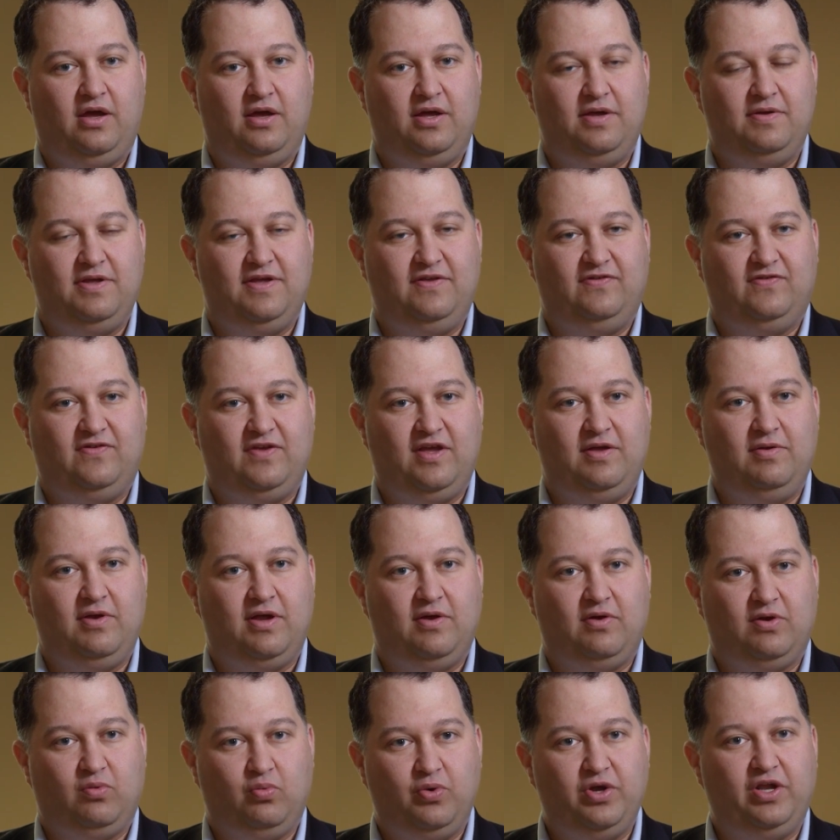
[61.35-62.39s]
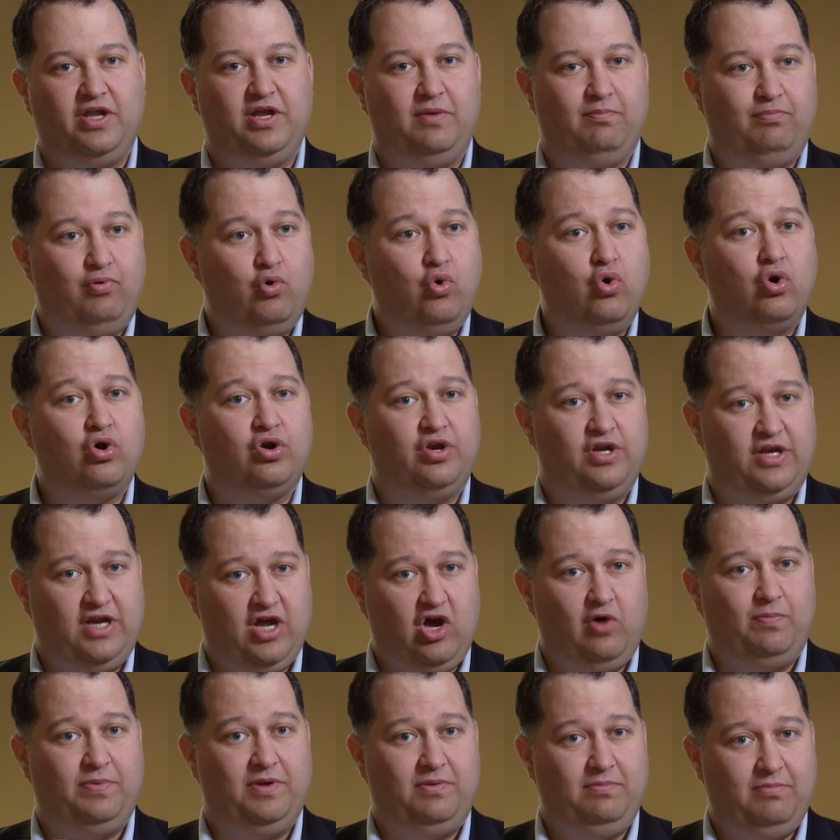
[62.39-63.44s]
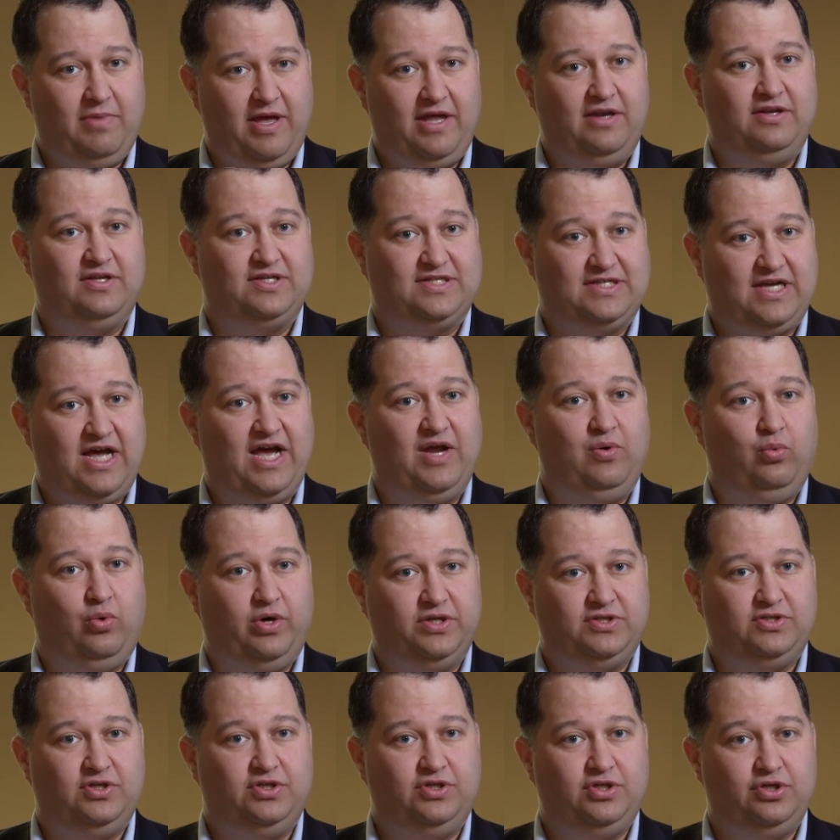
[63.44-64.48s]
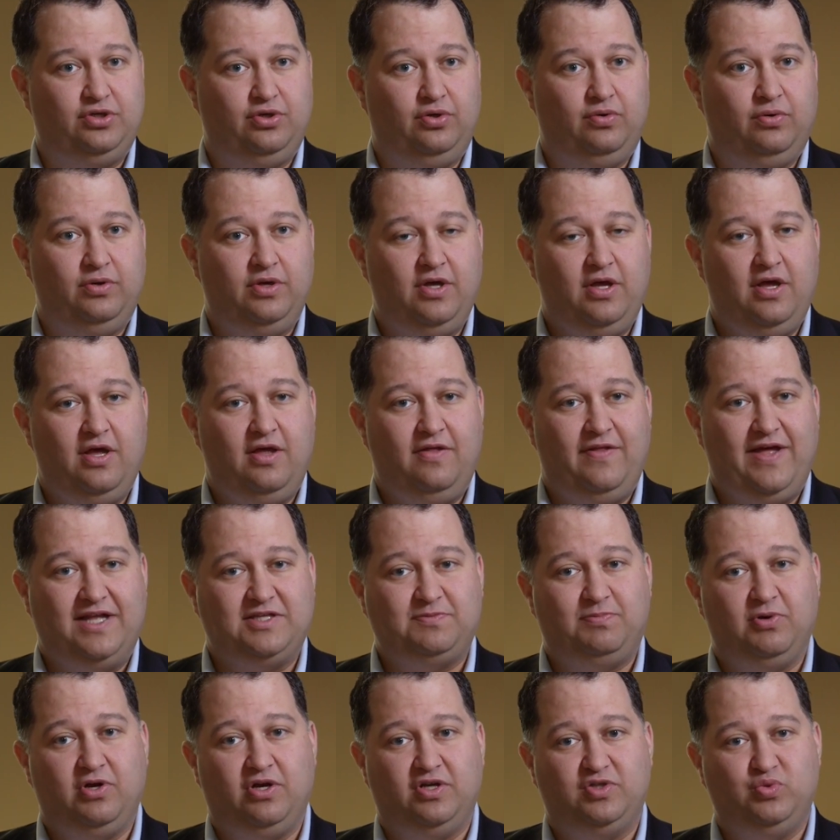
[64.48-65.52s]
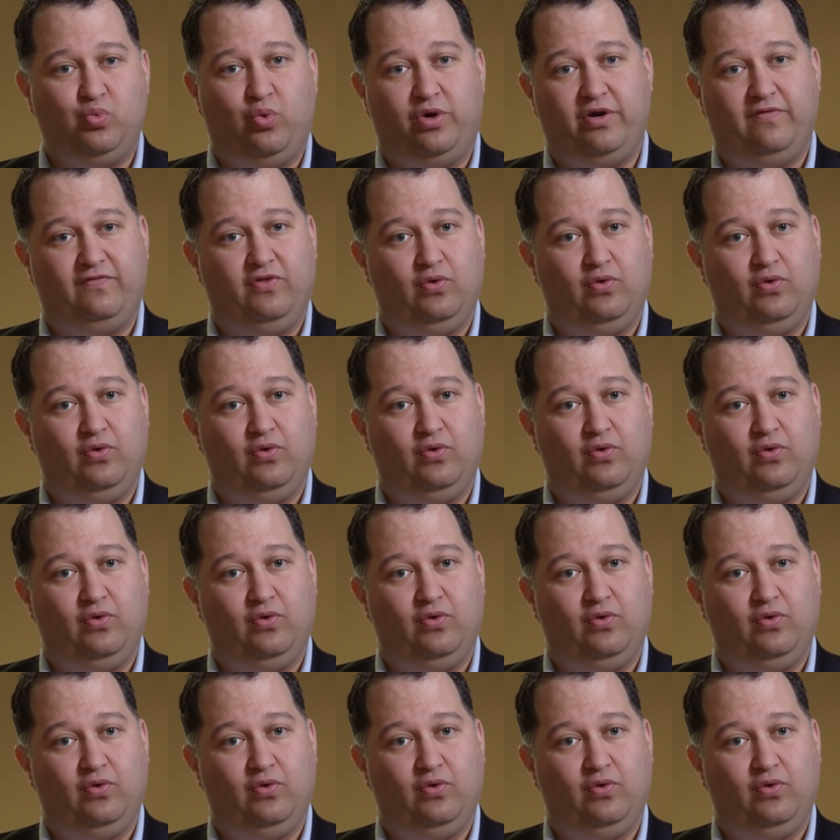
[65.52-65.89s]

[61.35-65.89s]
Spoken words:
is really important in helping men decide what to do. That's because one of